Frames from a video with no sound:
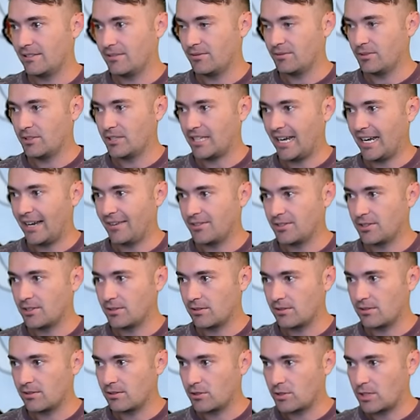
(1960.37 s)
really having
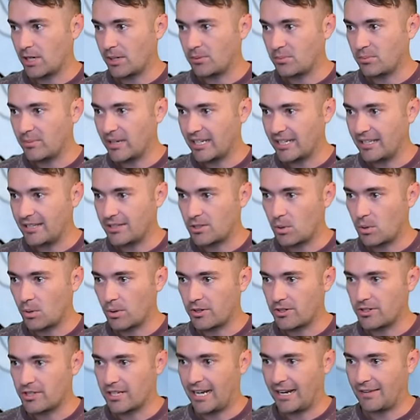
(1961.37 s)
trouble making these
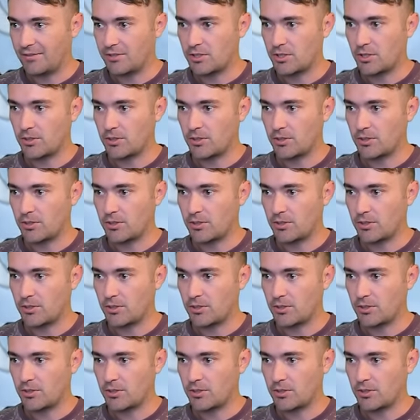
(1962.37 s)
corners. Gonna have to